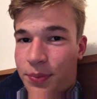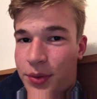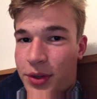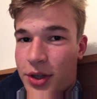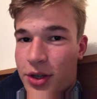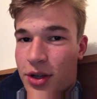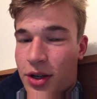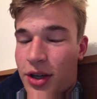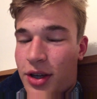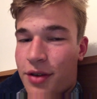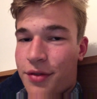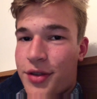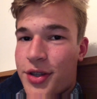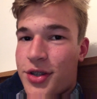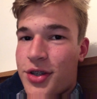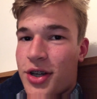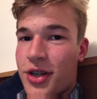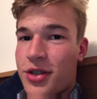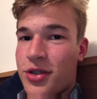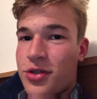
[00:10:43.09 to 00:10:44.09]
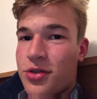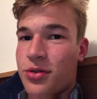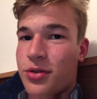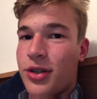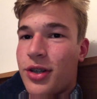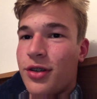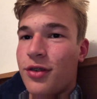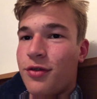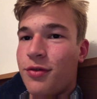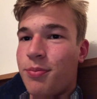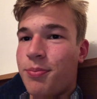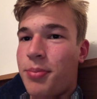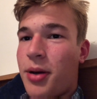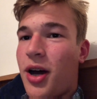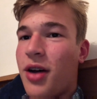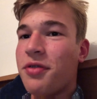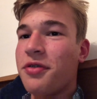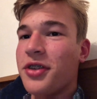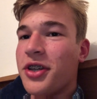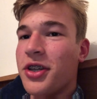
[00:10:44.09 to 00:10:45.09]
you have the dinosaur kind of
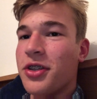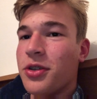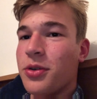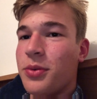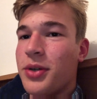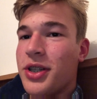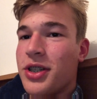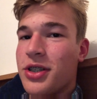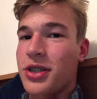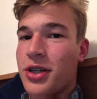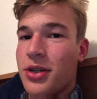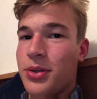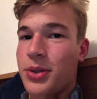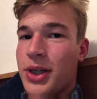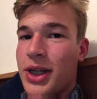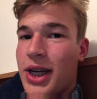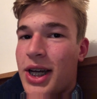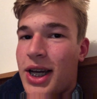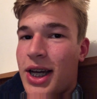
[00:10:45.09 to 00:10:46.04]
puffing at the window,